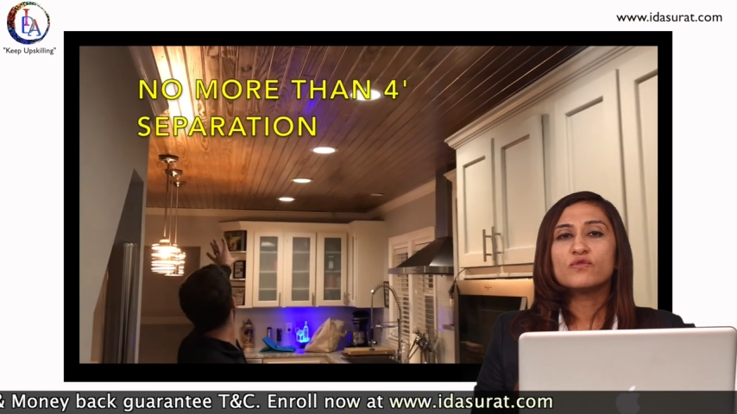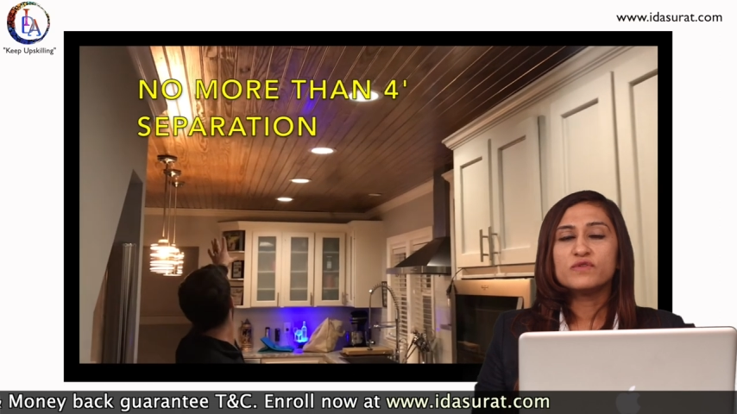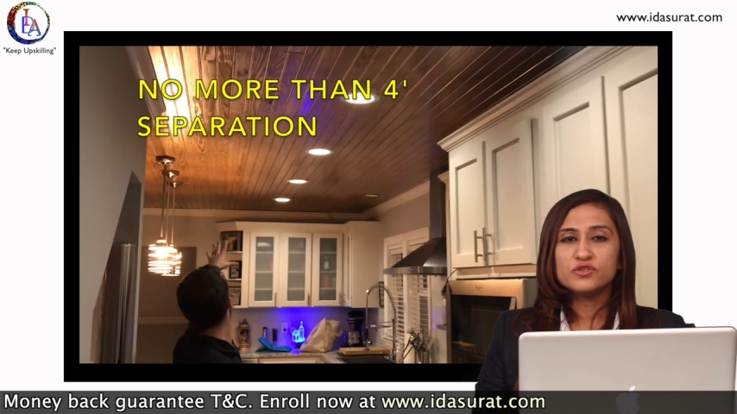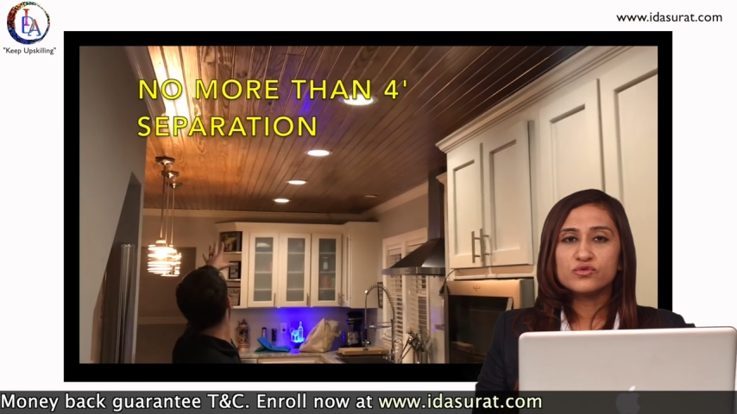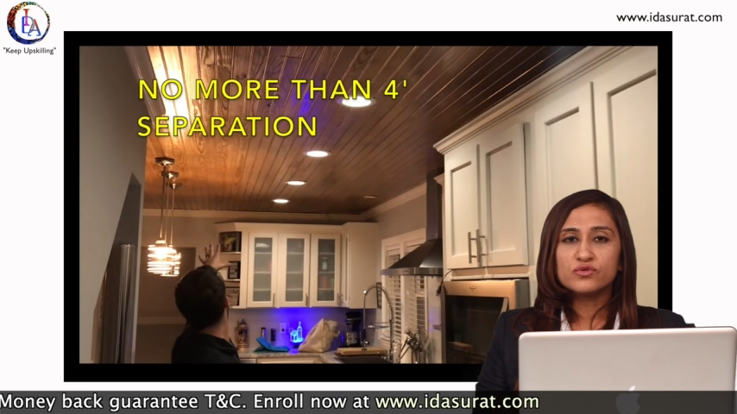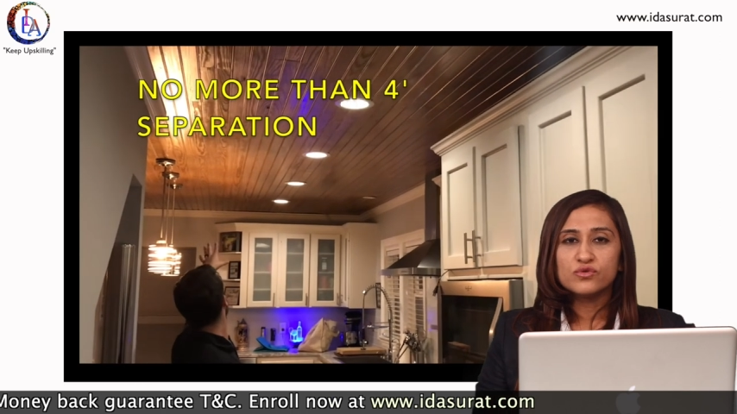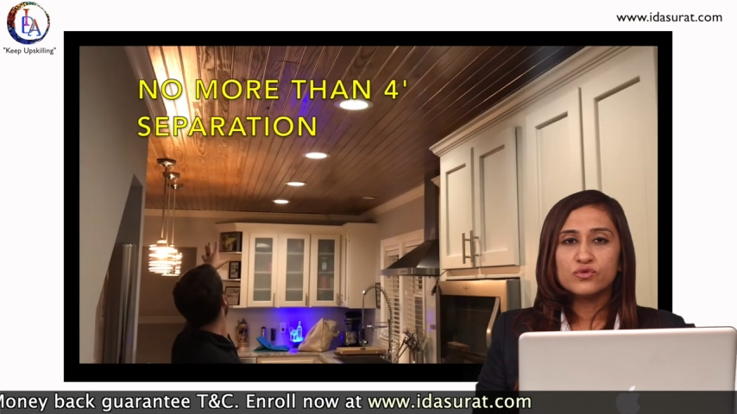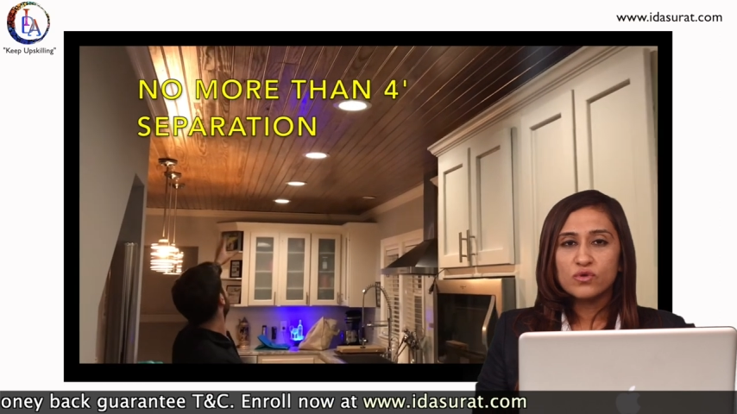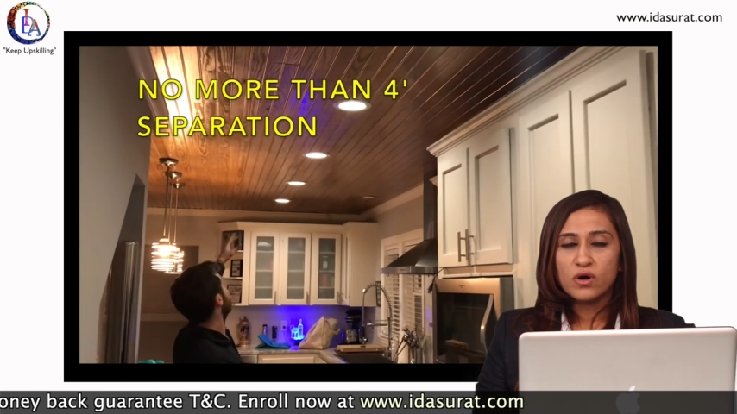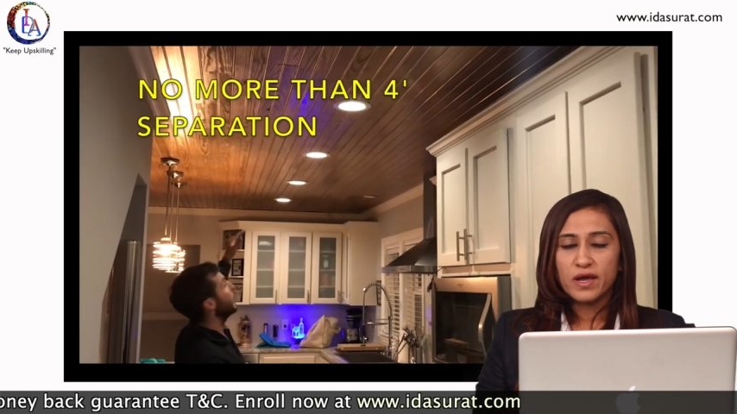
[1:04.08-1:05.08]
we should
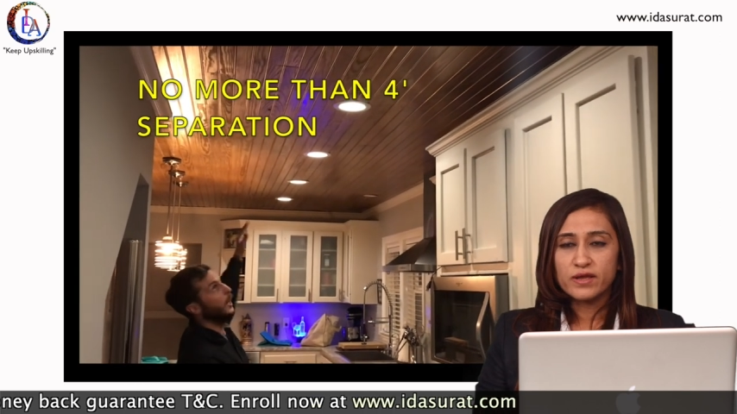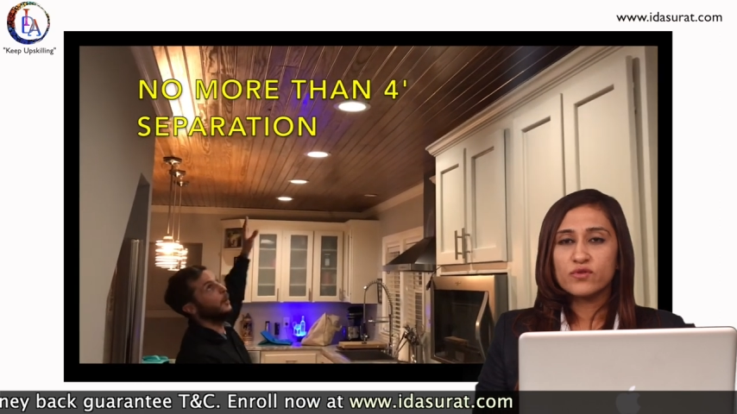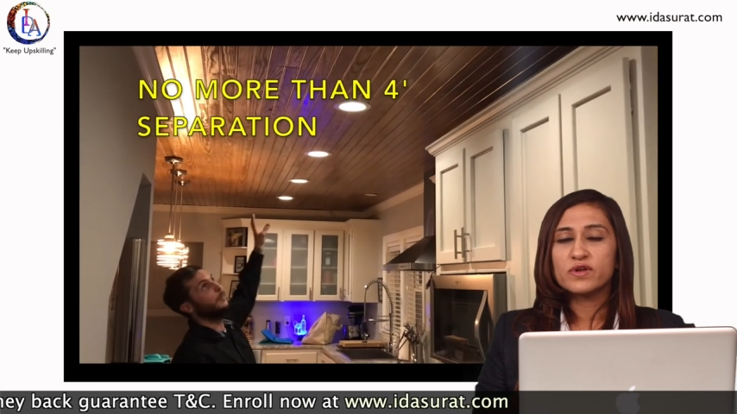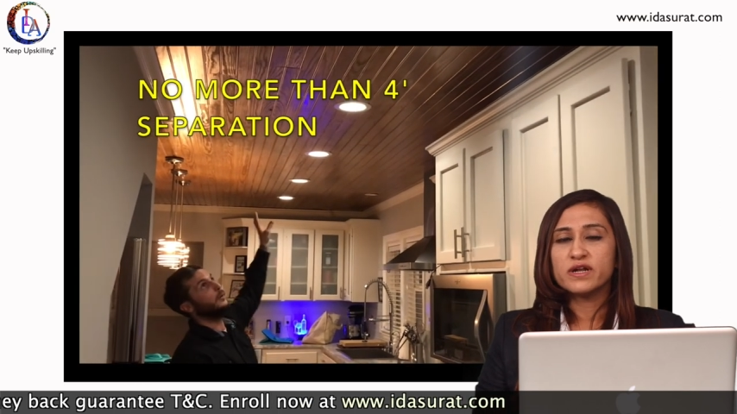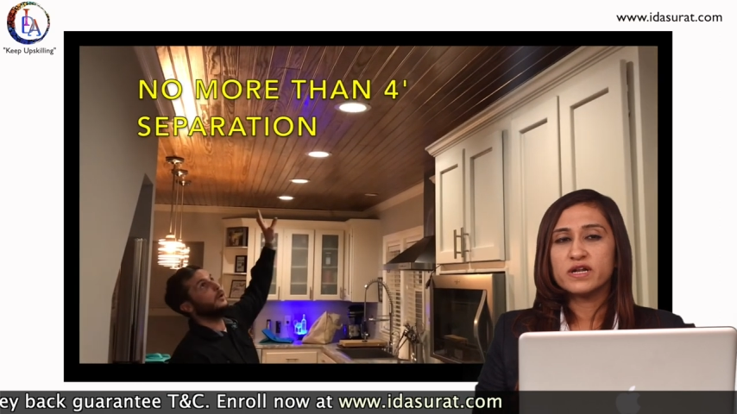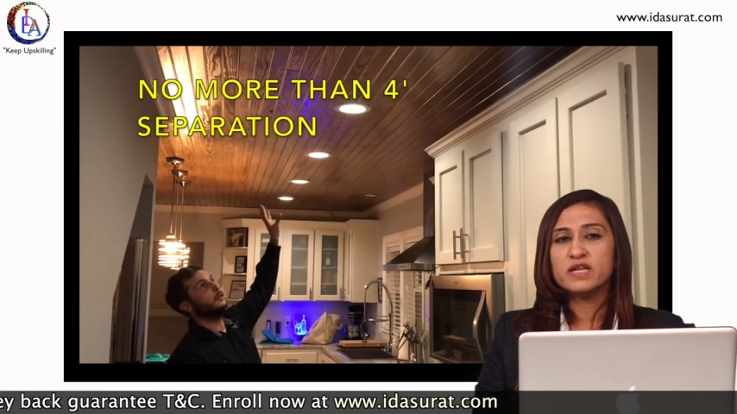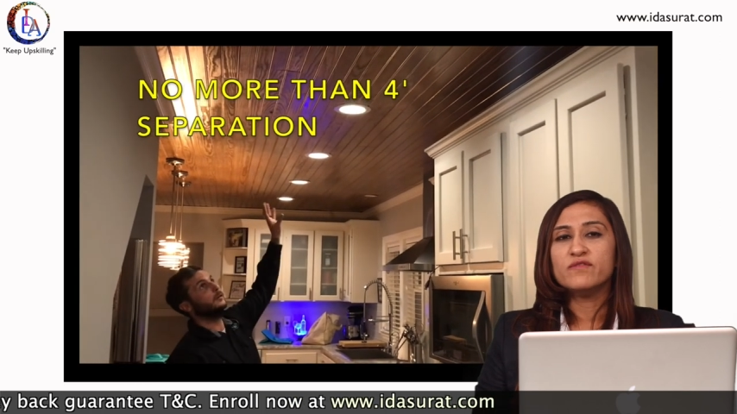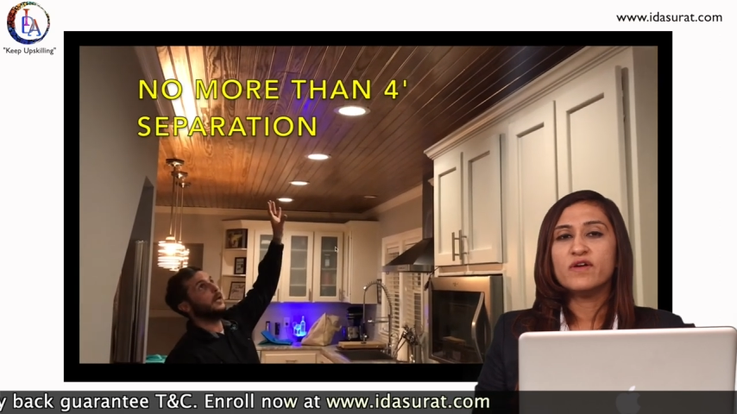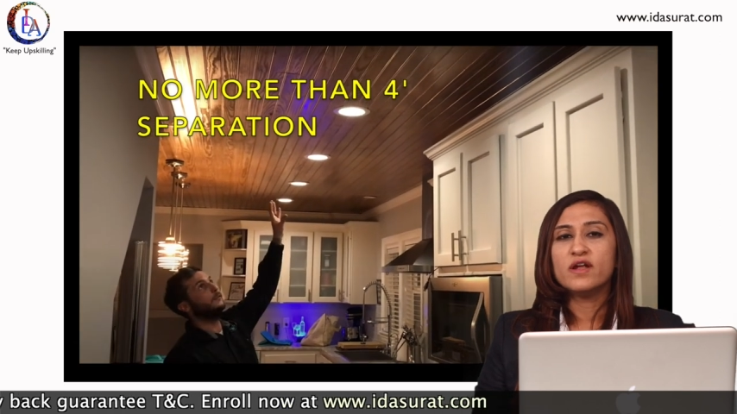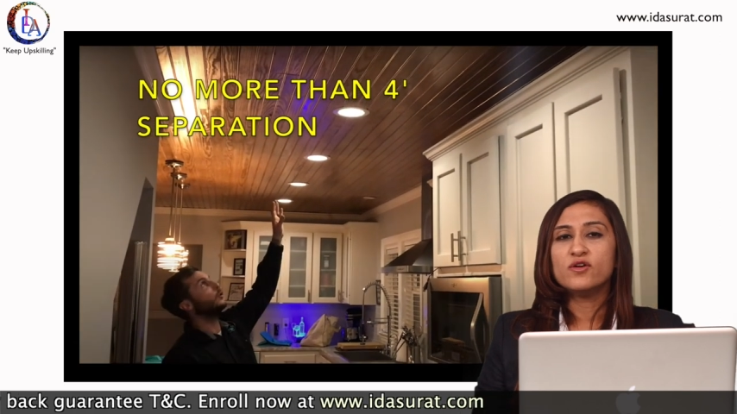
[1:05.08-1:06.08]
know accurately
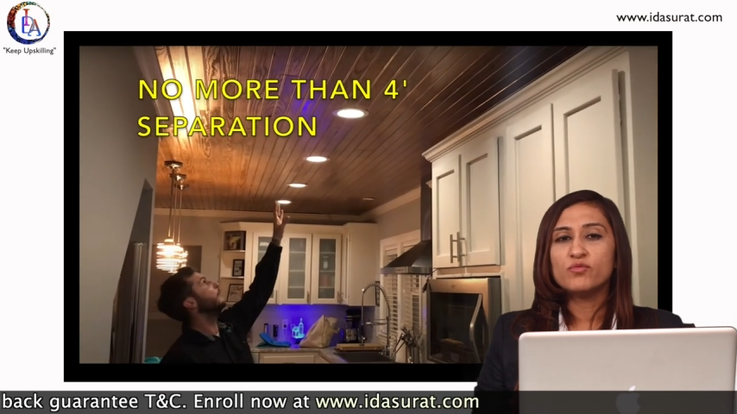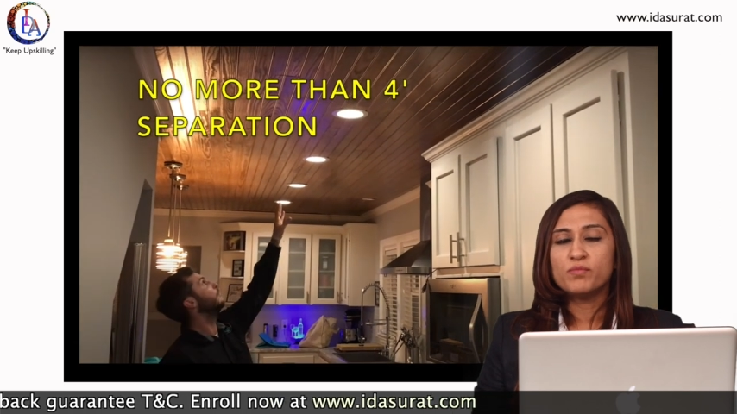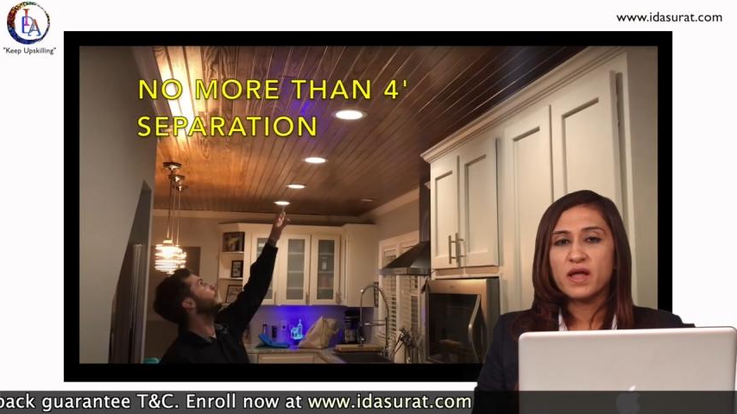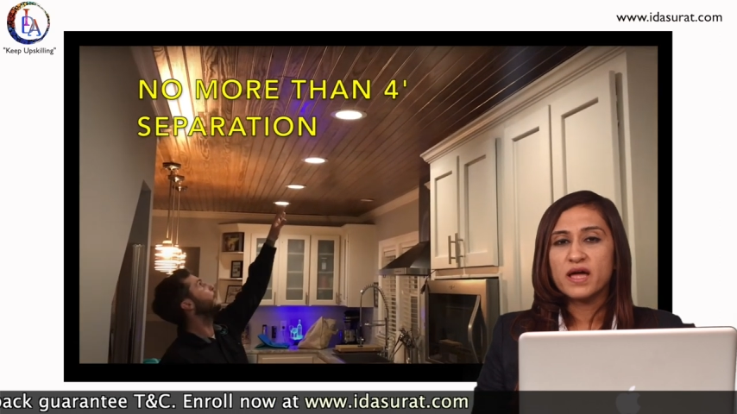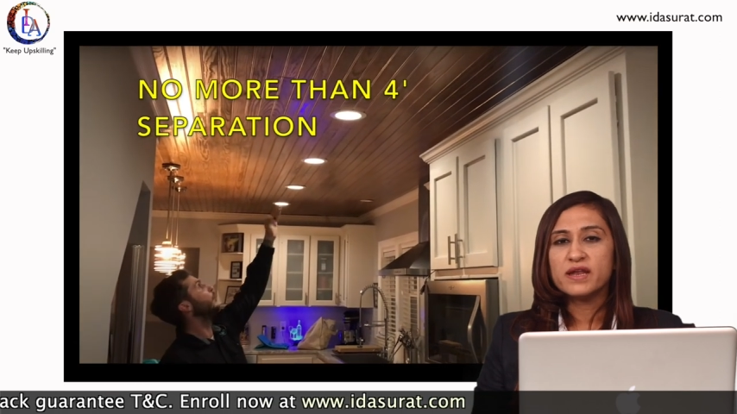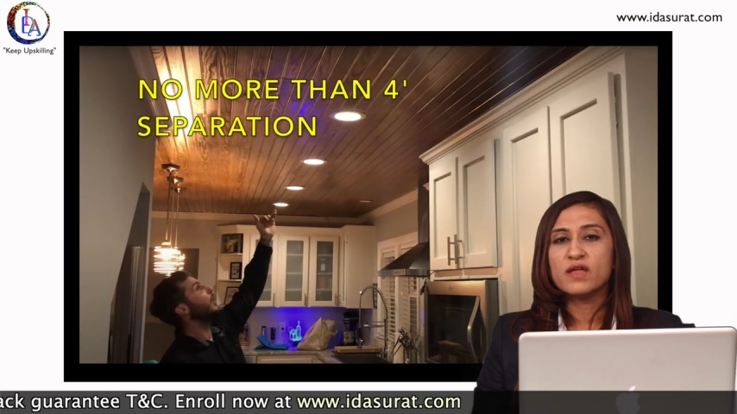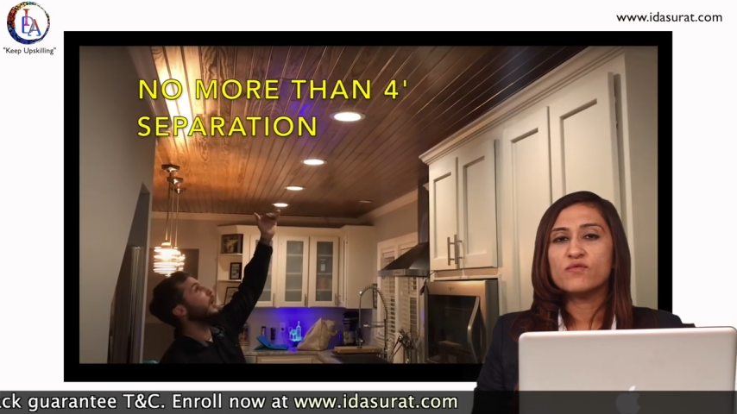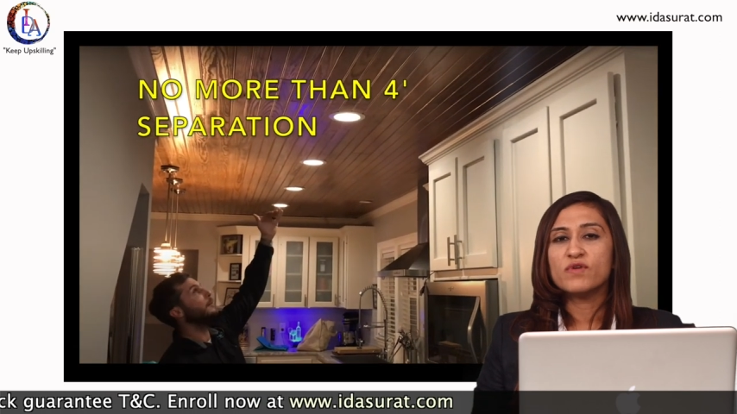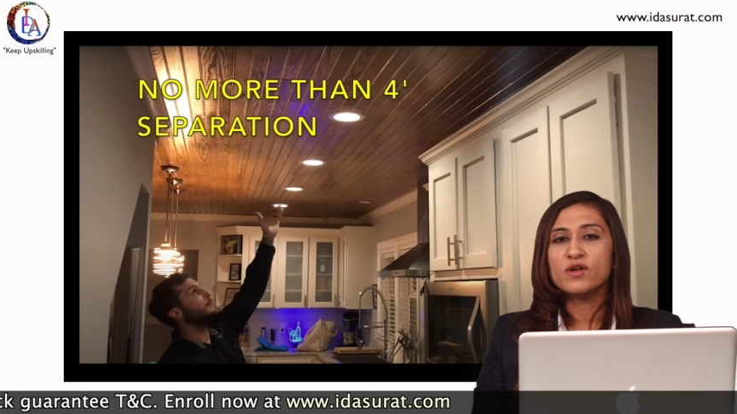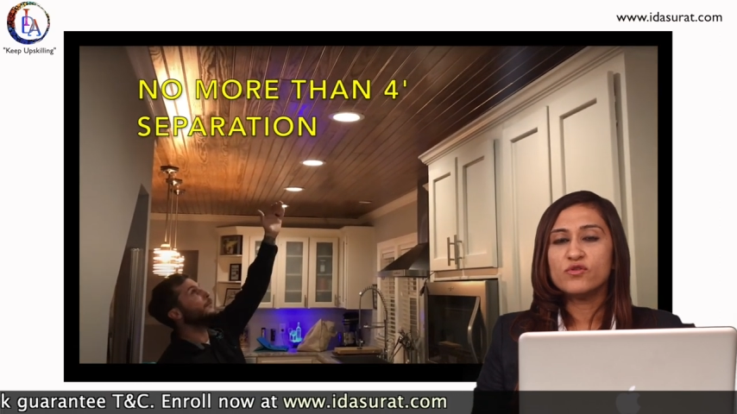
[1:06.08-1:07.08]
where to plan
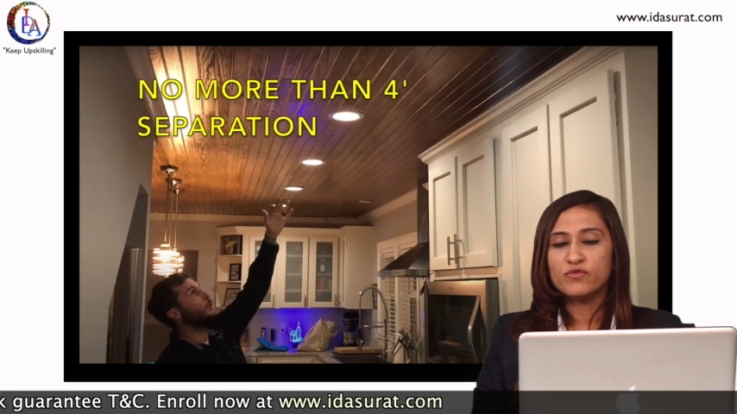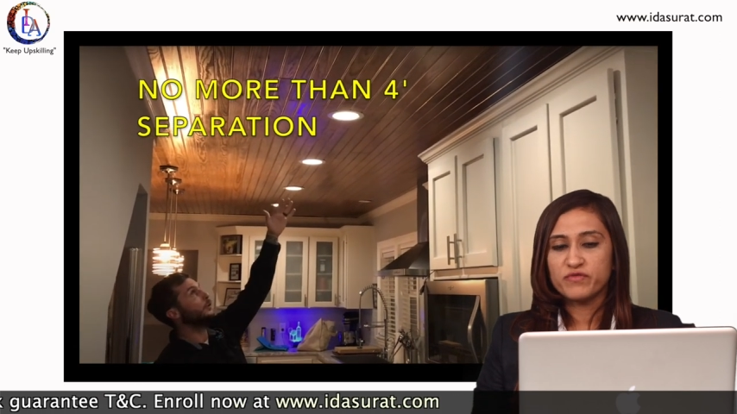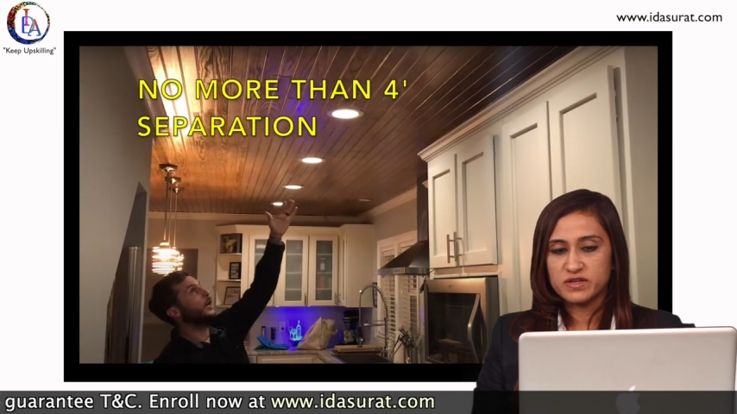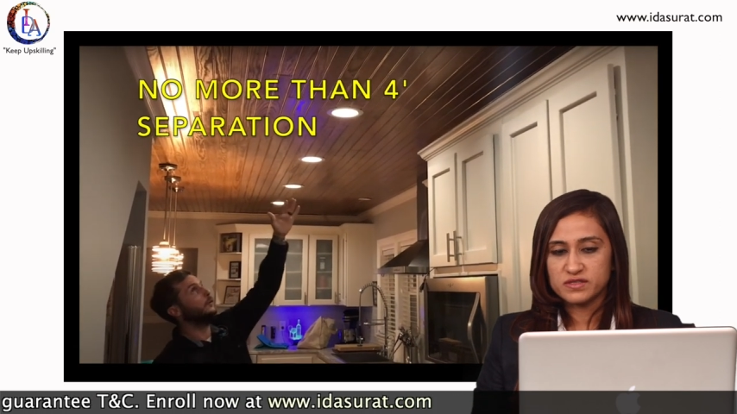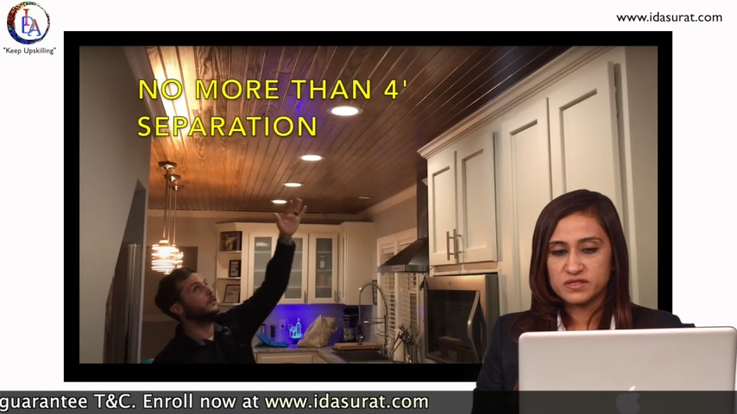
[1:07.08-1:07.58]
and where to fix